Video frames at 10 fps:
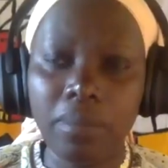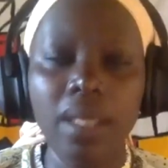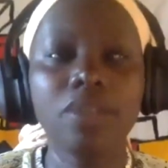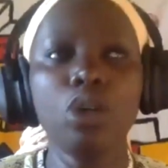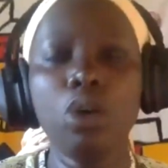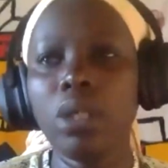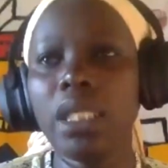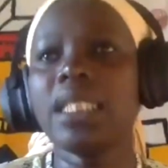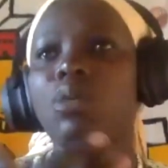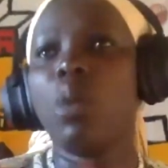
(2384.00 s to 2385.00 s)
So
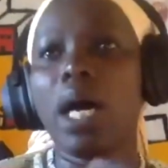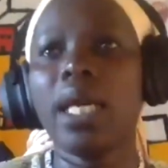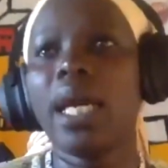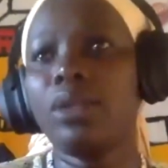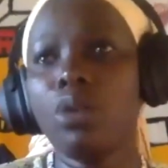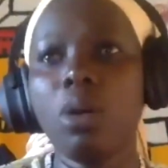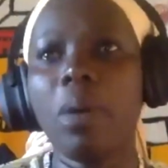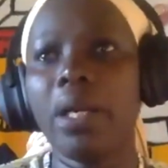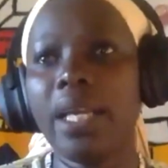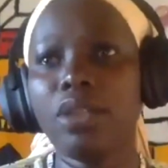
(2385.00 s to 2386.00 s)
this is why I talk
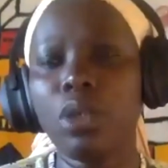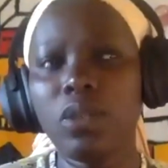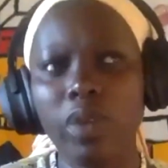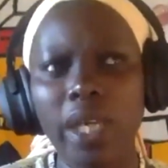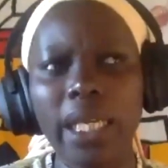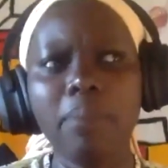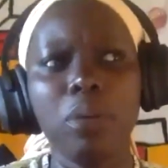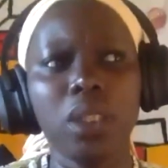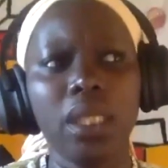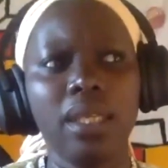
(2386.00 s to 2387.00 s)
about it. And so it's very
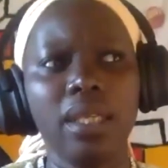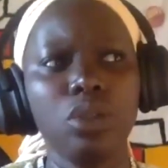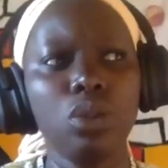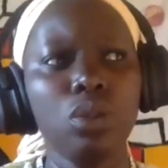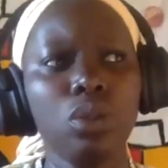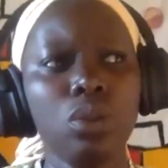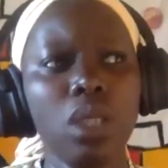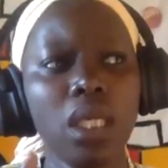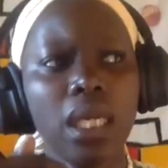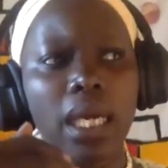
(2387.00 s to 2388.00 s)
important that
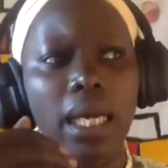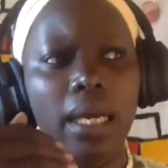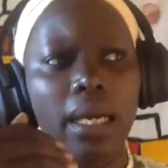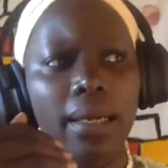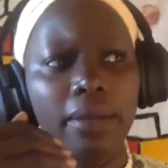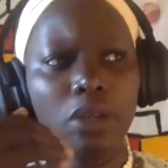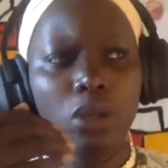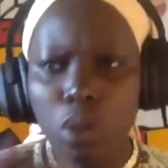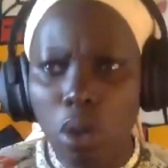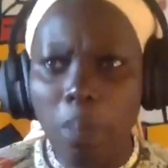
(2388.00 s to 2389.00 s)
you,
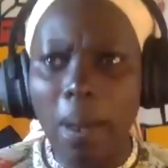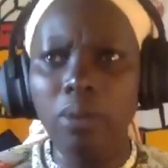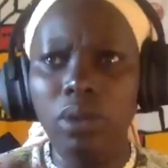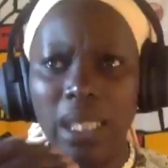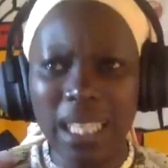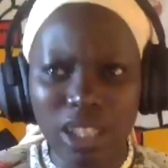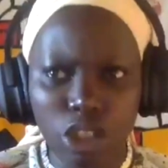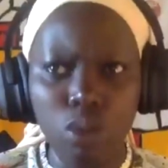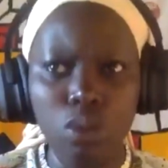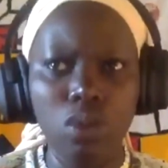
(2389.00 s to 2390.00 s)
talk about the
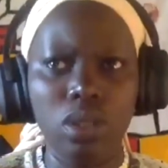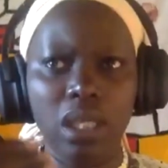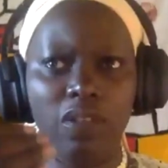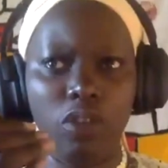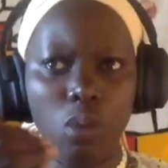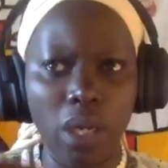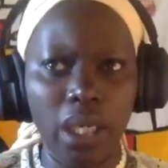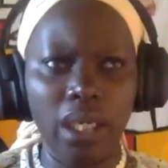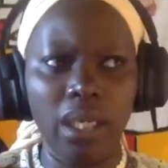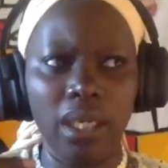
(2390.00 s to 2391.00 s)
issues if you want
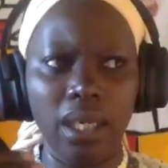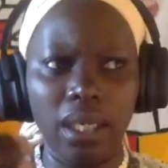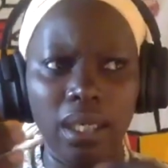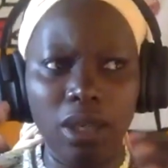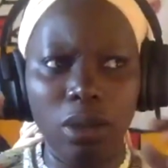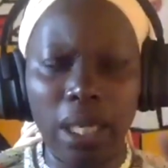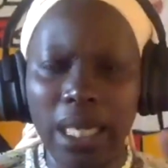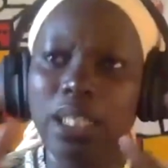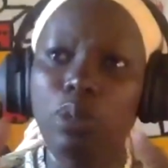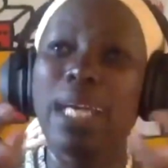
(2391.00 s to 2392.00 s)
to, and
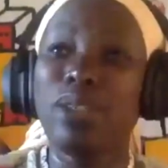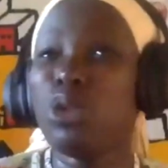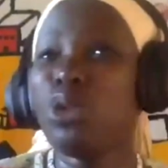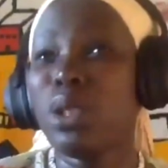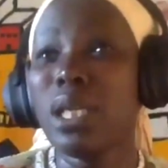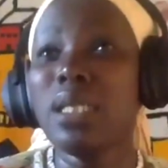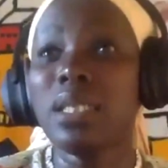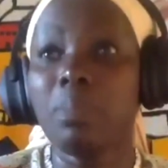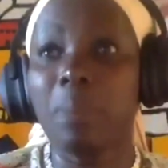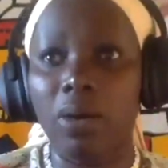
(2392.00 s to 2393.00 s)
then that's why I talk to the
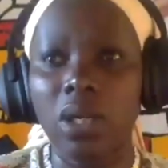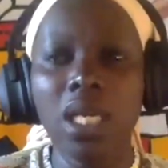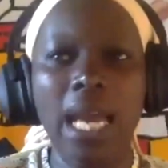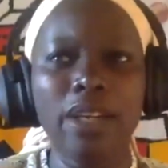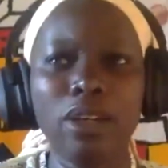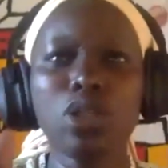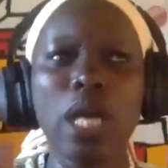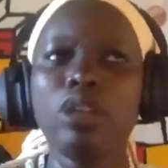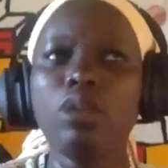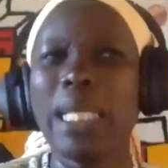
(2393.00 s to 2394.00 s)
girls about. I don't
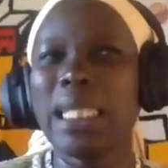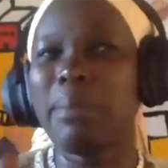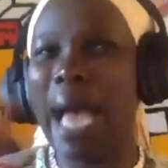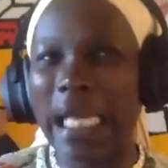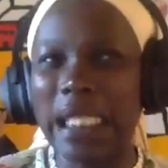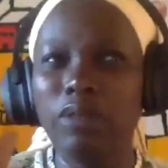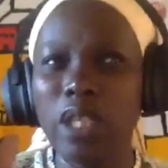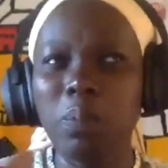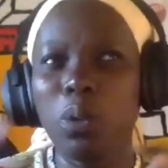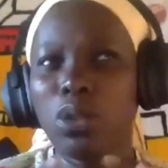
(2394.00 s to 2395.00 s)
try to make them
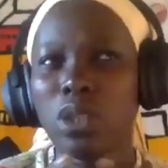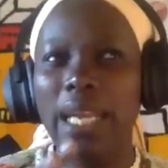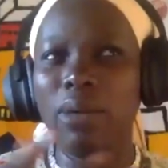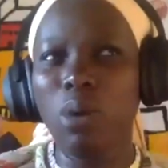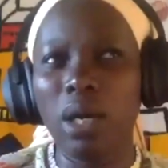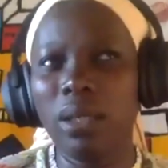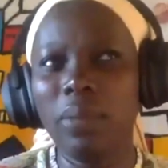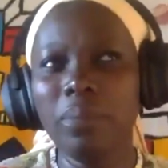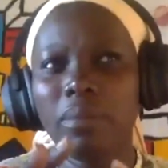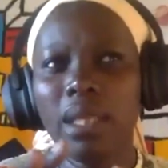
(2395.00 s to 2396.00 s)
activists, because
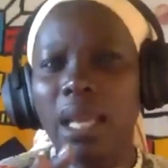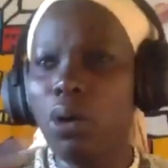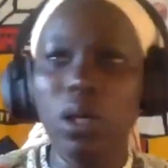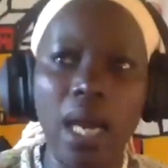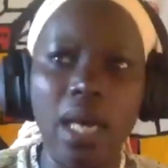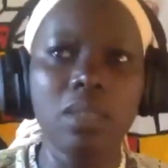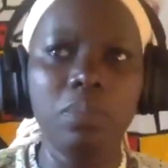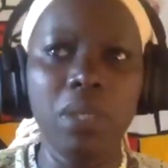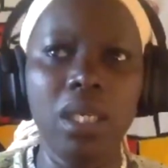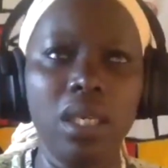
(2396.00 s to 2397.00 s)
they all can't
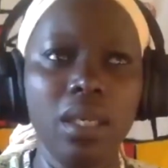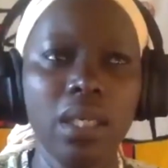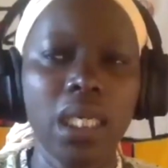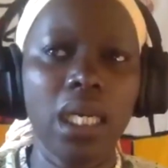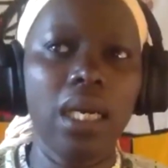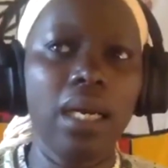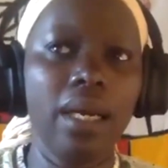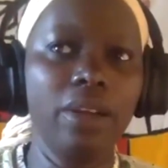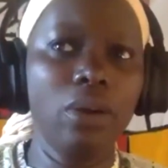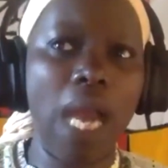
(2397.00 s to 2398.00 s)
be,
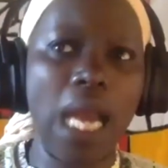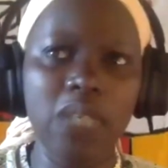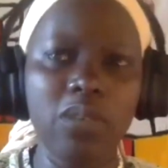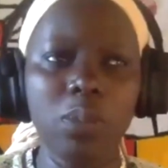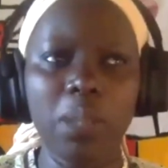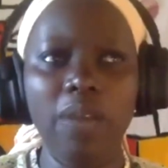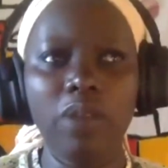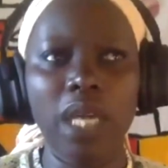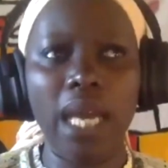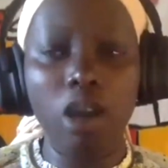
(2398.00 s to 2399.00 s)
activists. But I
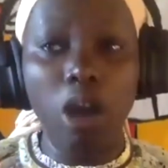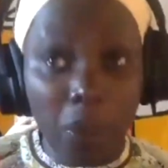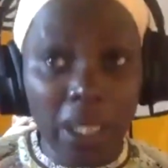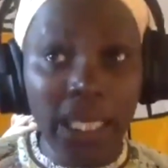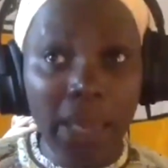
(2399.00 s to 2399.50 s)
think I open their